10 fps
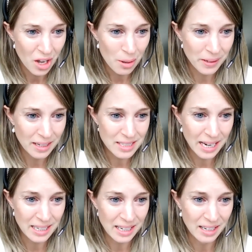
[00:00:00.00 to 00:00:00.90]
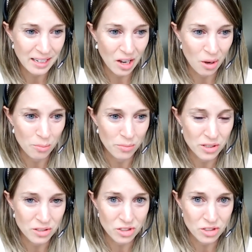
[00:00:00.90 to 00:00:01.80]
be attaining
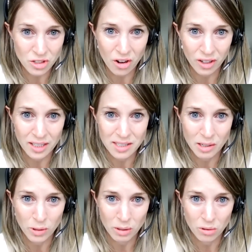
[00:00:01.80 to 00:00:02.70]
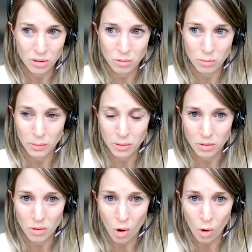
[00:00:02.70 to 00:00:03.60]
the targets that we would
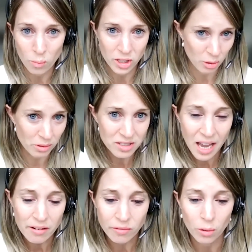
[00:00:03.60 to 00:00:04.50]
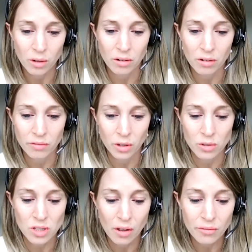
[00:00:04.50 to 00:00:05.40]
hope that you would set for
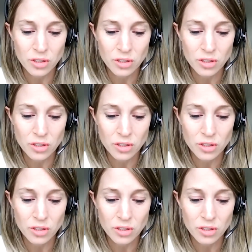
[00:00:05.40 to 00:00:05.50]
yourself.